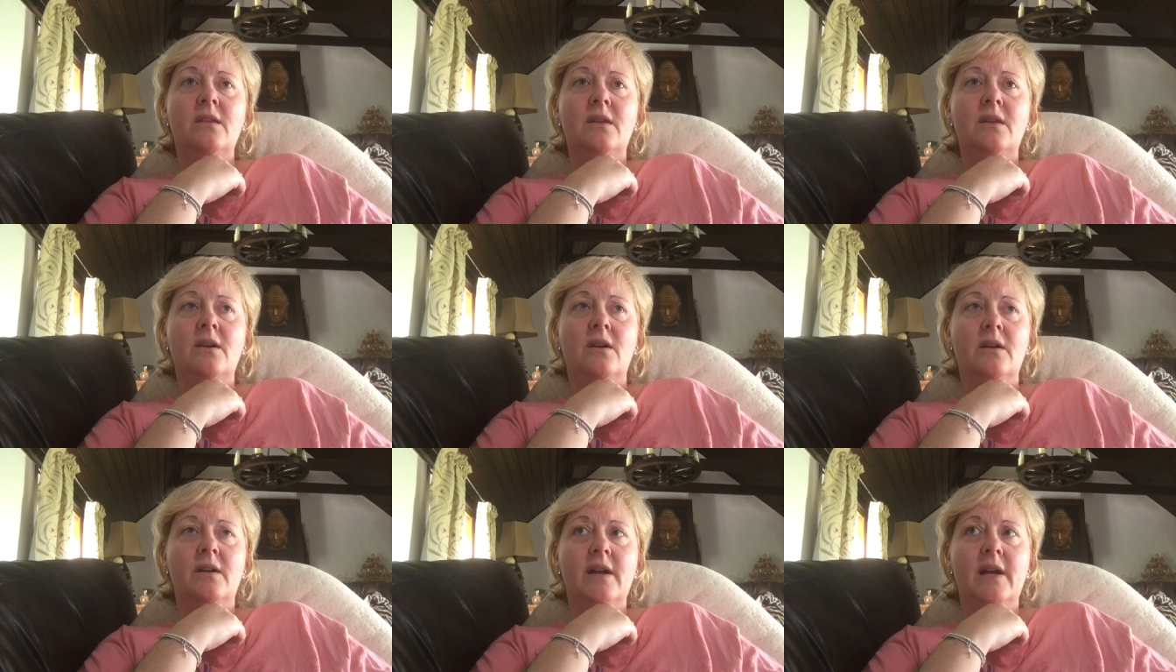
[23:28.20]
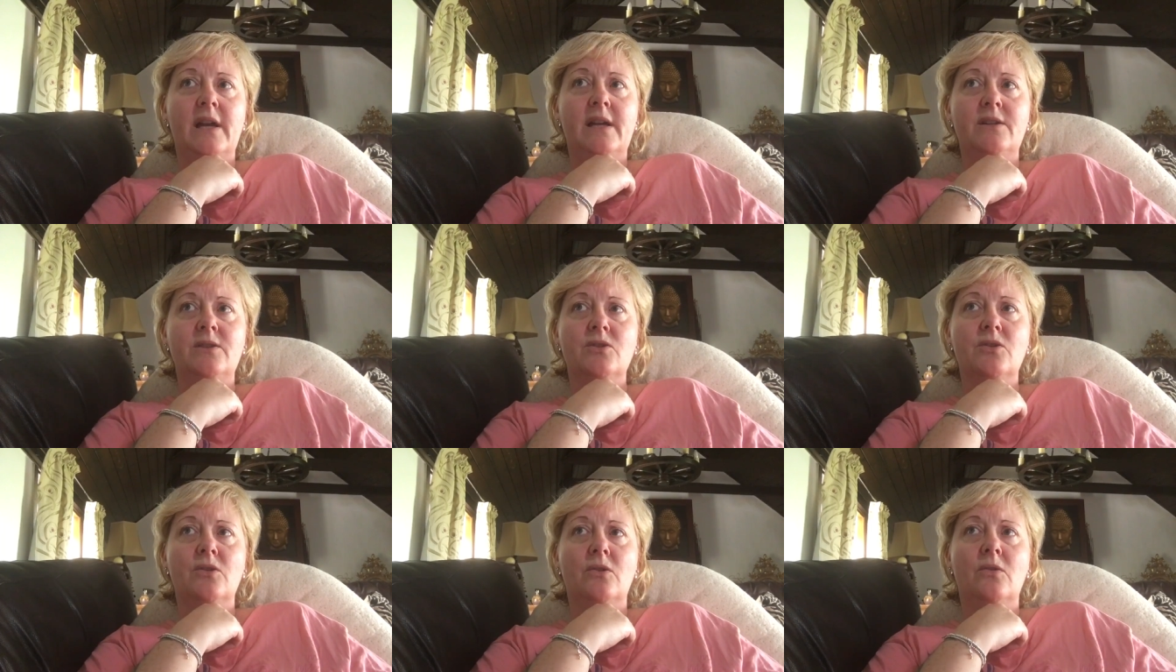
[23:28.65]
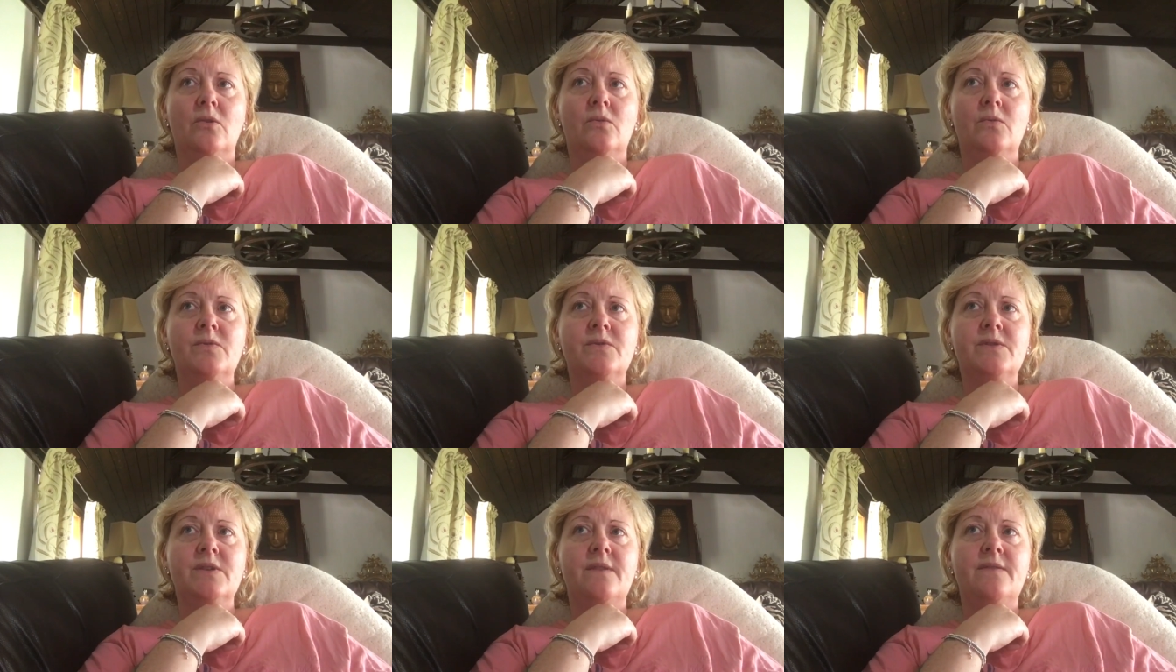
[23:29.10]

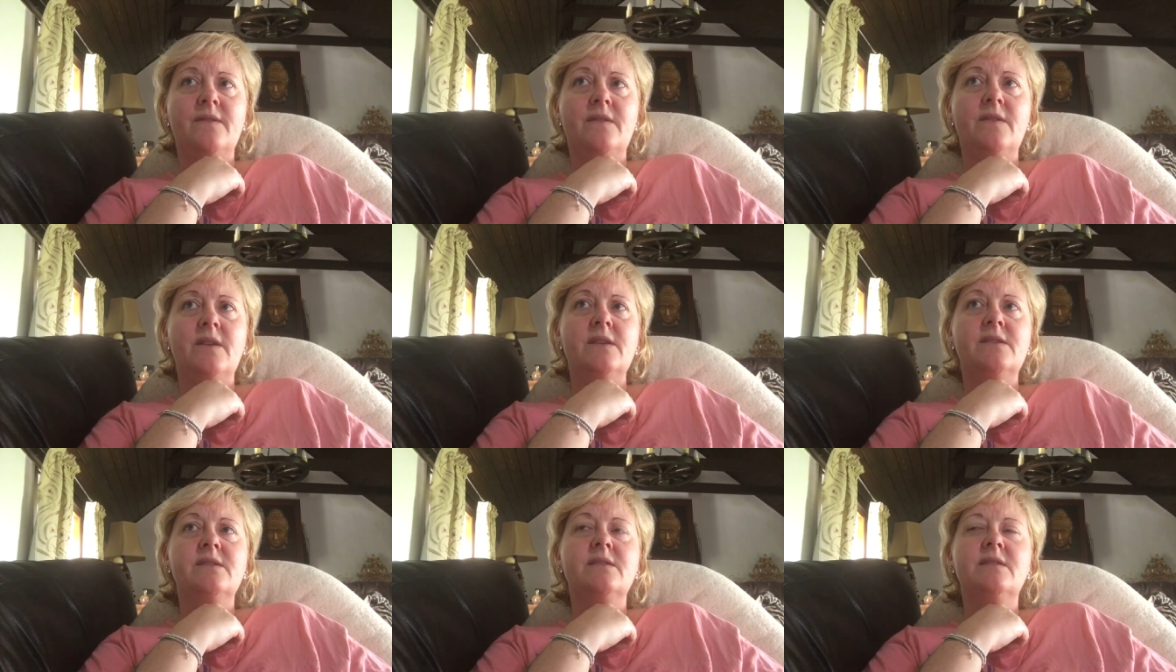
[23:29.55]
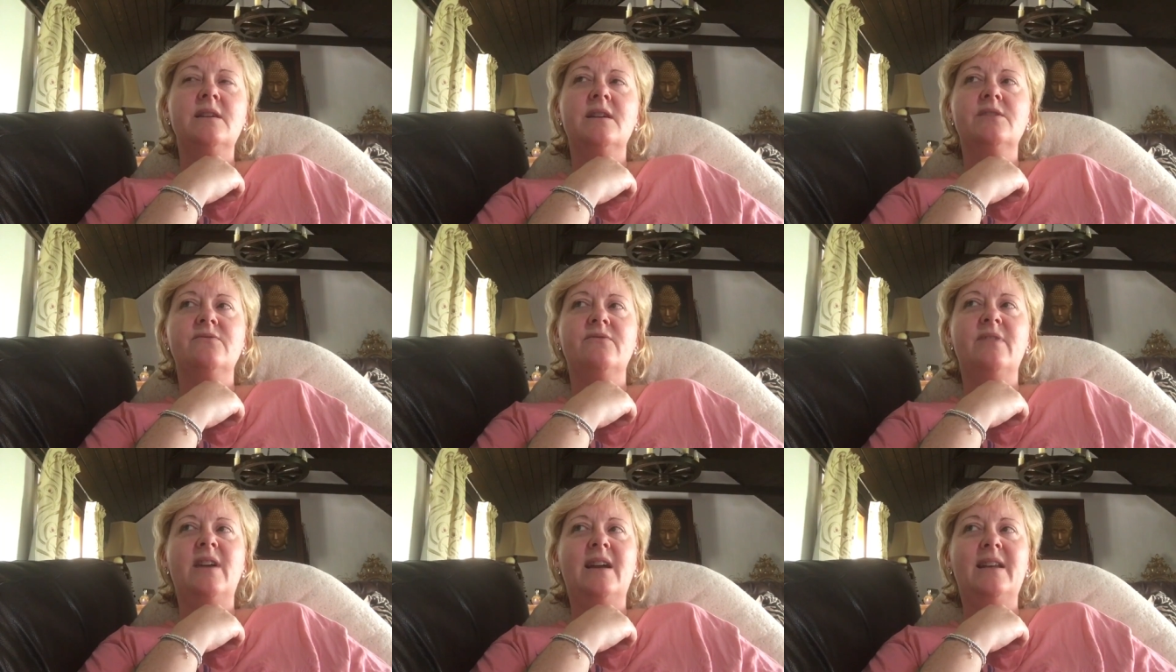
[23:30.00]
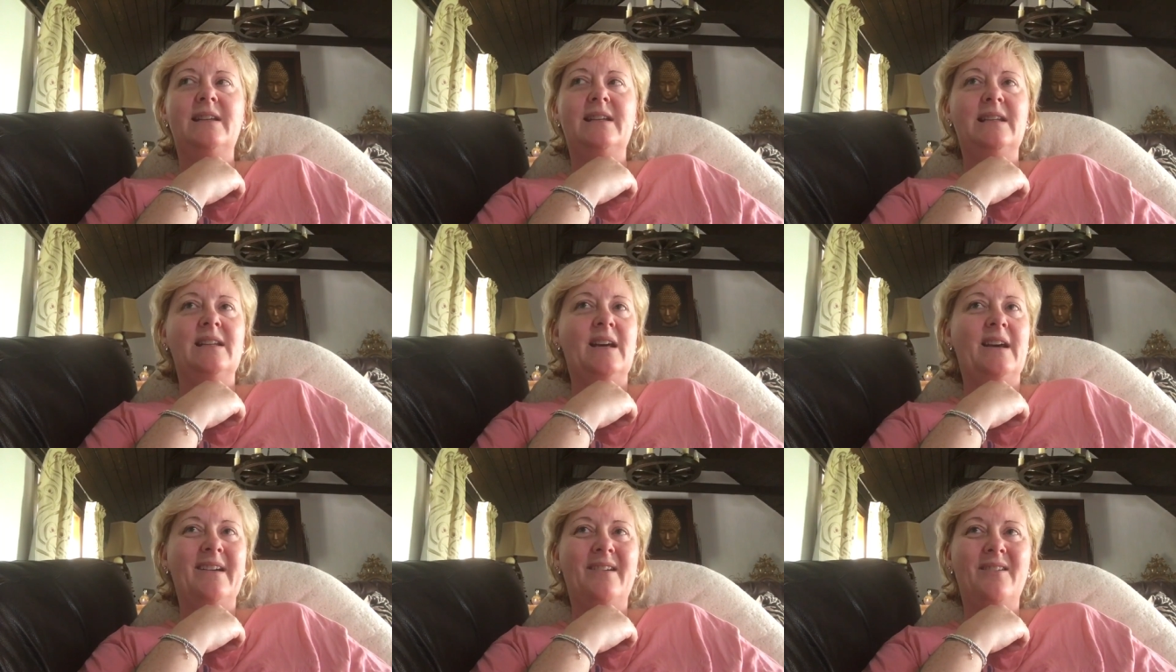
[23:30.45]
archangels. And then they said, there's a reality
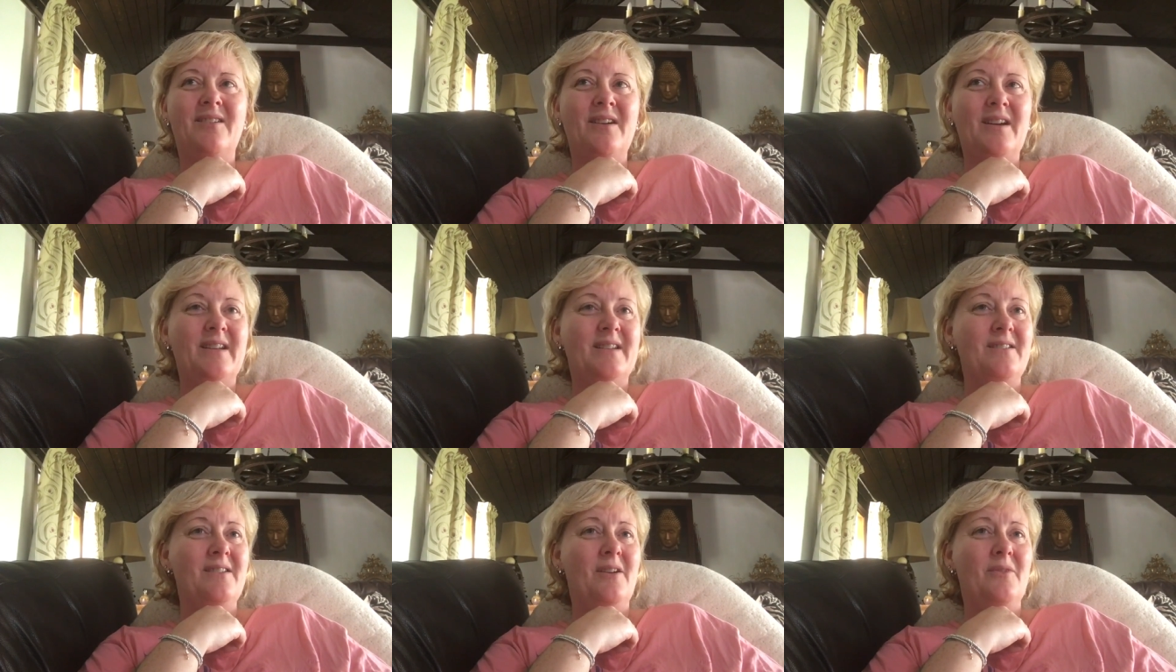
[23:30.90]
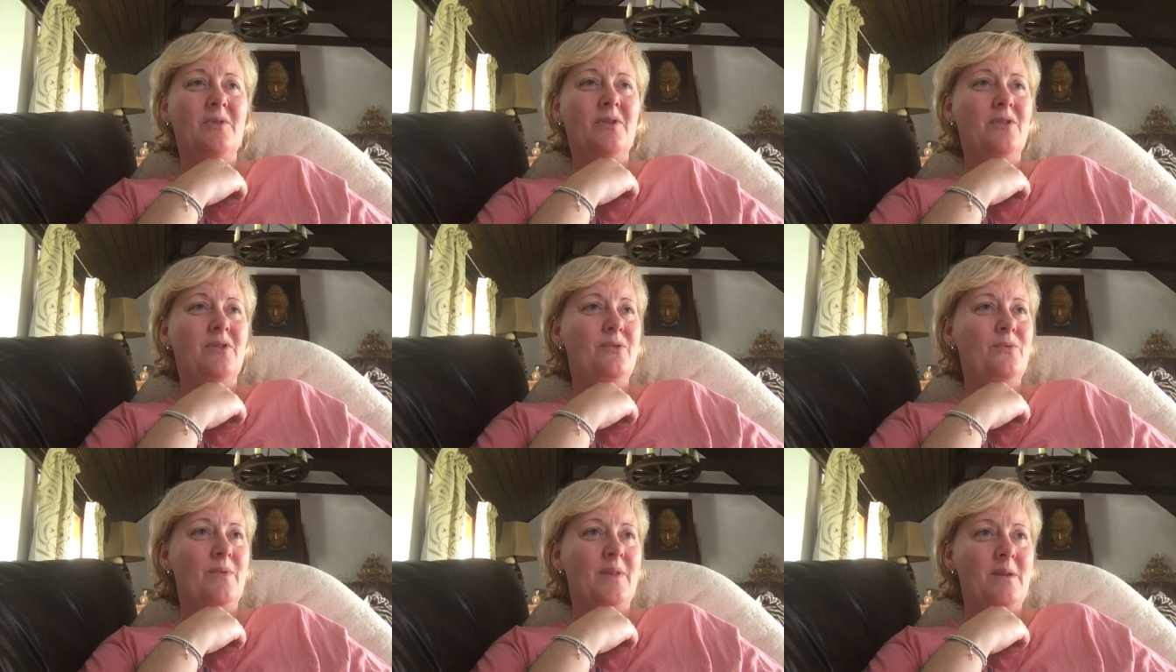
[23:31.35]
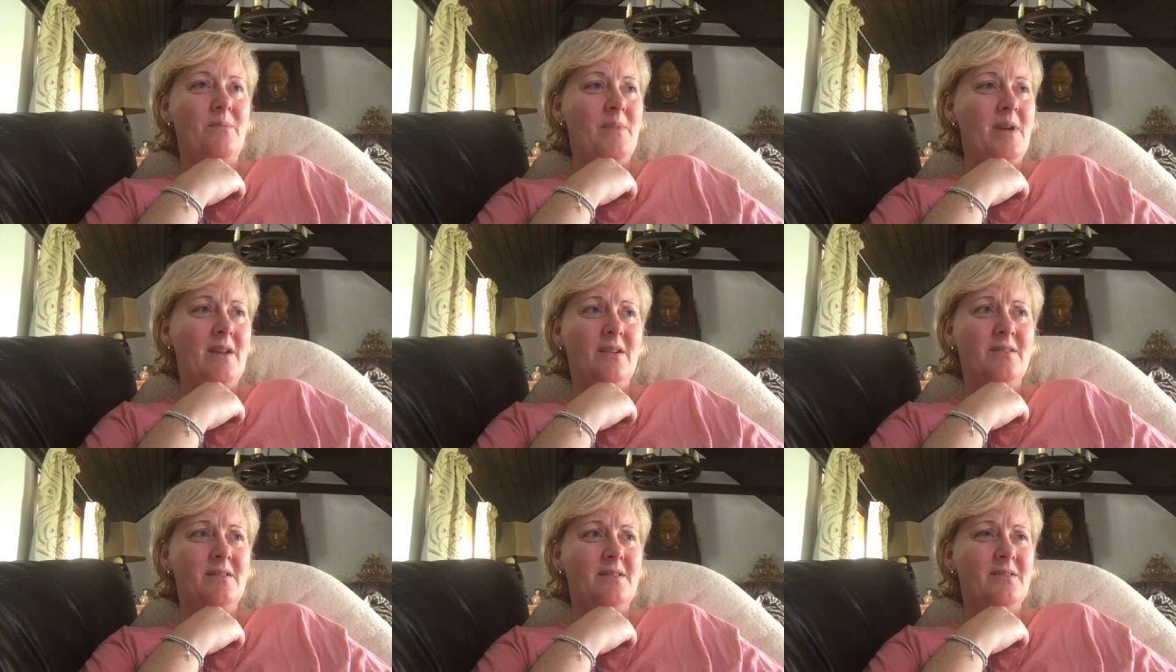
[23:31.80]
layer. I had no clue what they
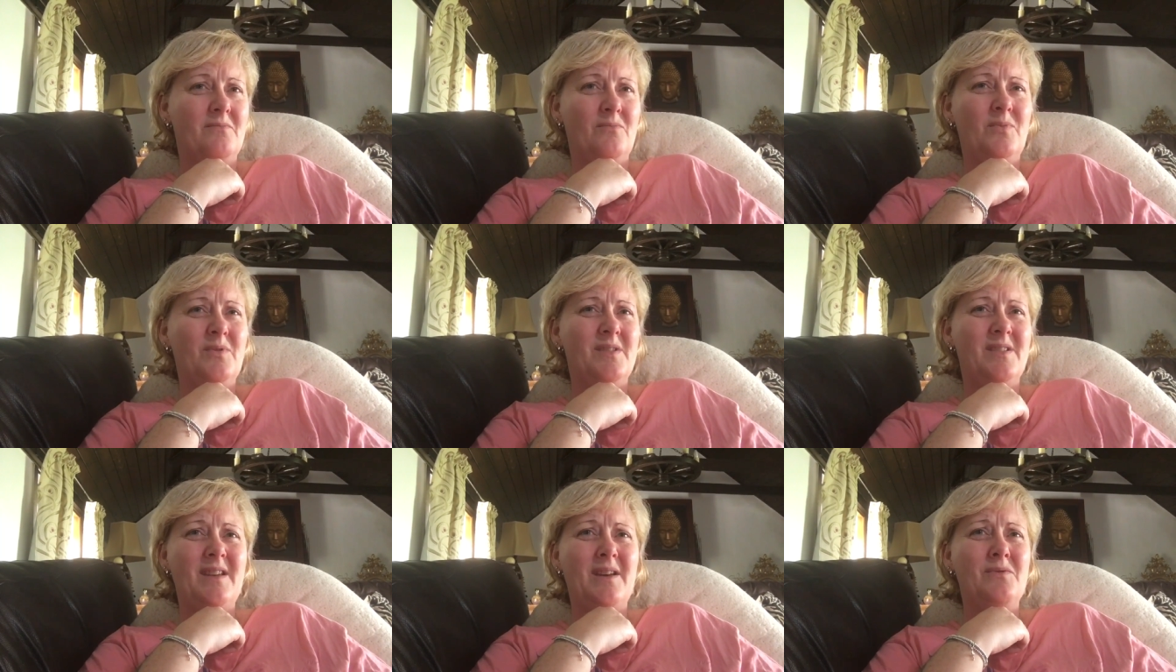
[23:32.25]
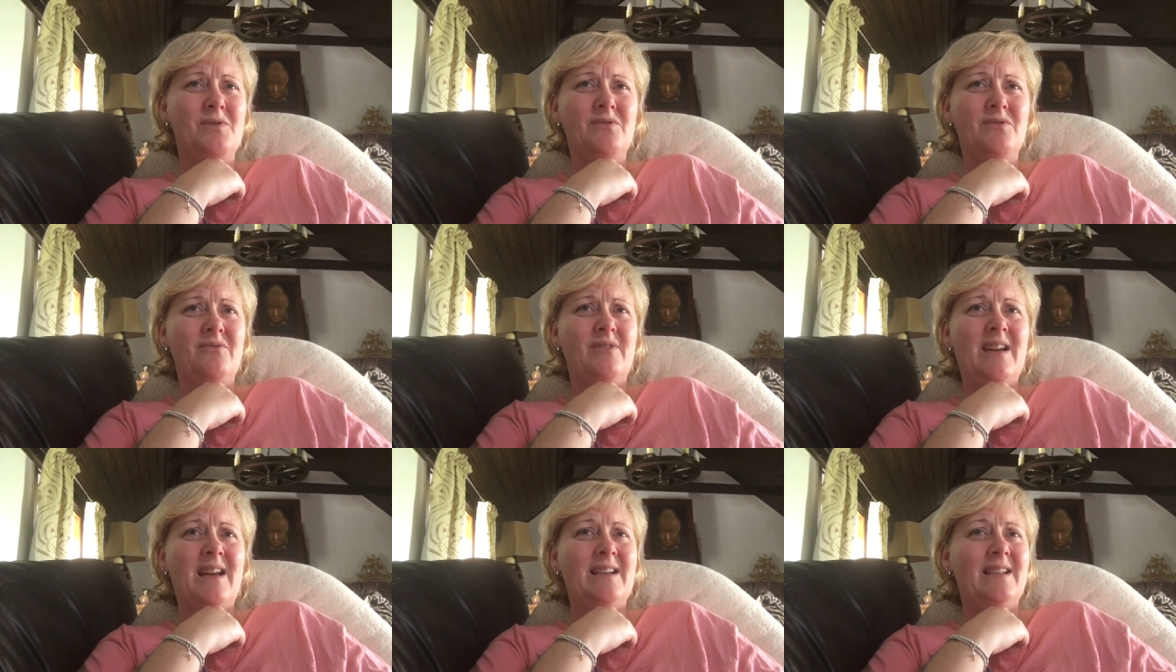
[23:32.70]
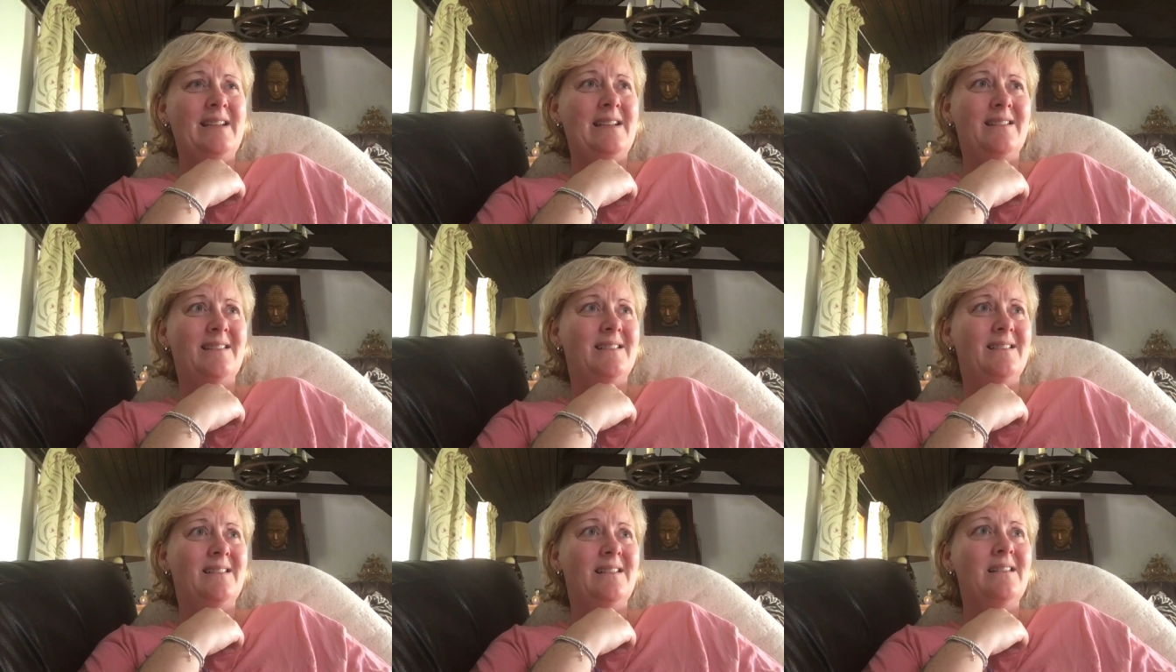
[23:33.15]
meant. What the hell's a reality
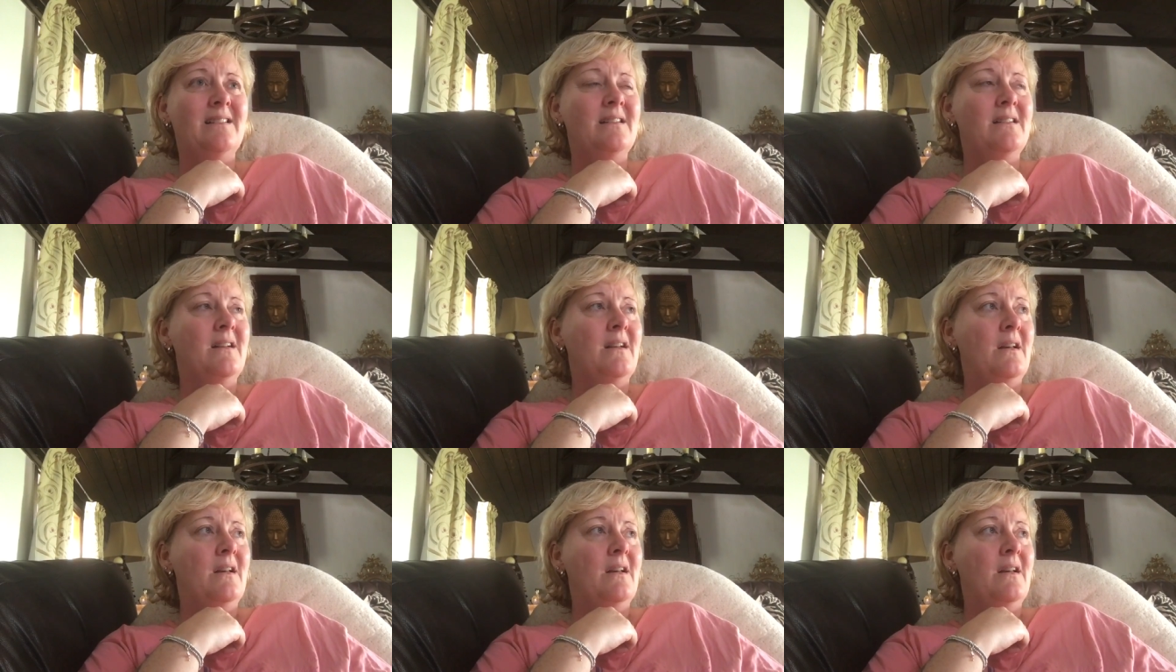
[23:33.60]
layer?